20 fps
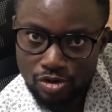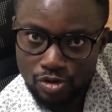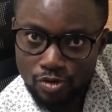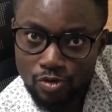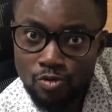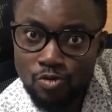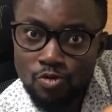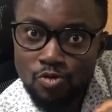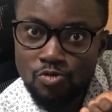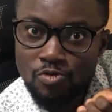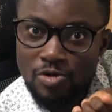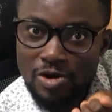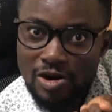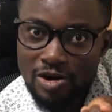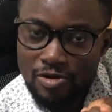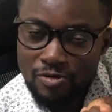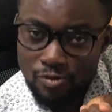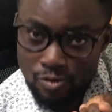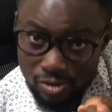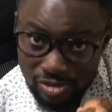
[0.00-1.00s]
who
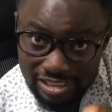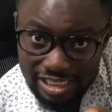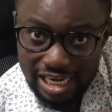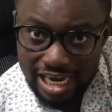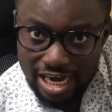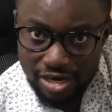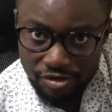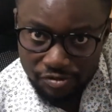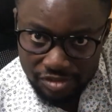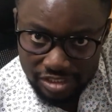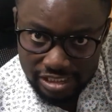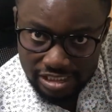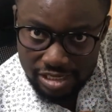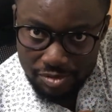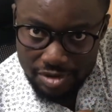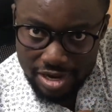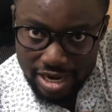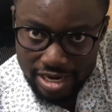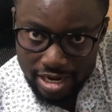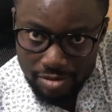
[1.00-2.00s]
knows the kind of
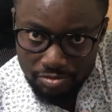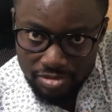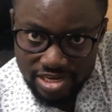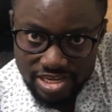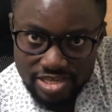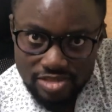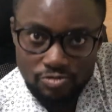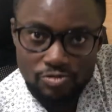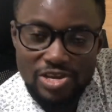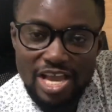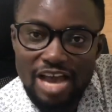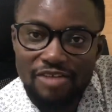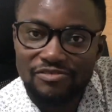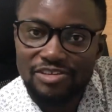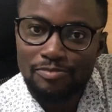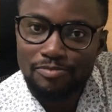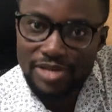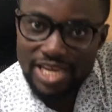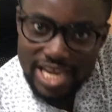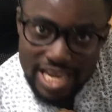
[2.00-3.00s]
system Ghana plays. We have
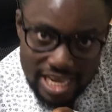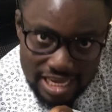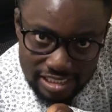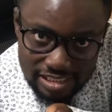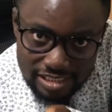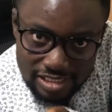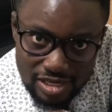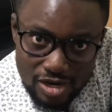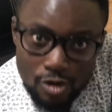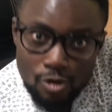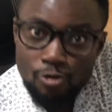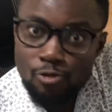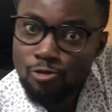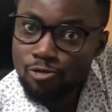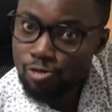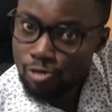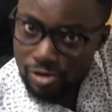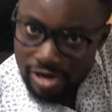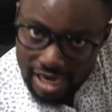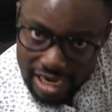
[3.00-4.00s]
the players who
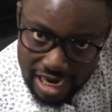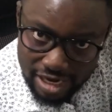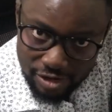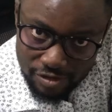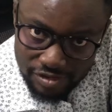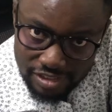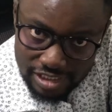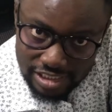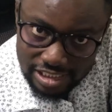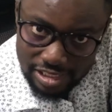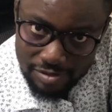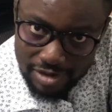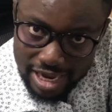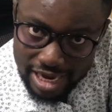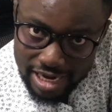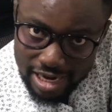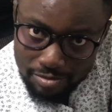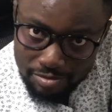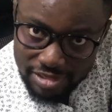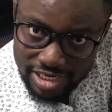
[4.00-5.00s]
know the kind of system
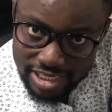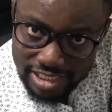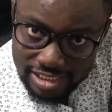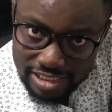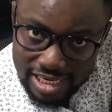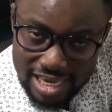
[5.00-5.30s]
Ghana plays.